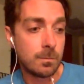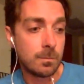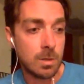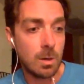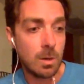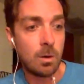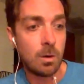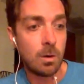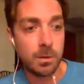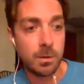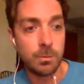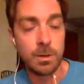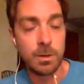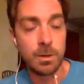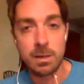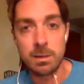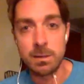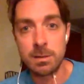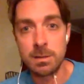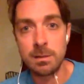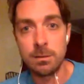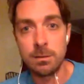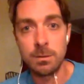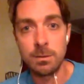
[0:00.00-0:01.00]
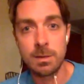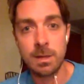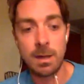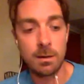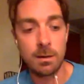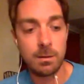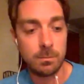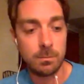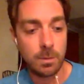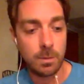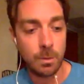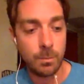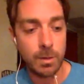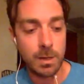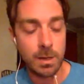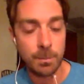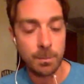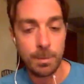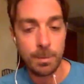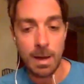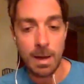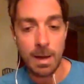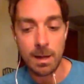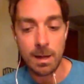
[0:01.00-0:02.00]
So hopefully we can deal with that when we
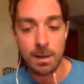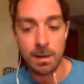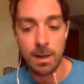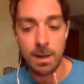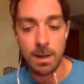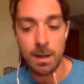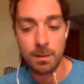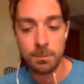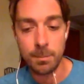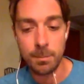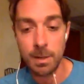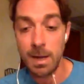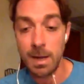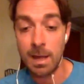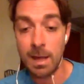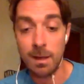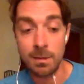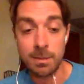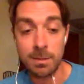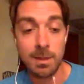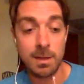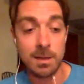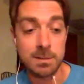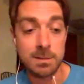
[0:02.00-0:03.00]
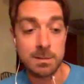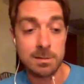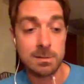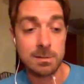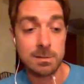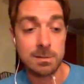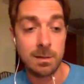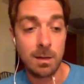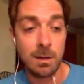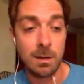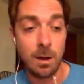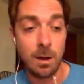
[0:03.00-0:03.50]
get back. But yeah, I think it's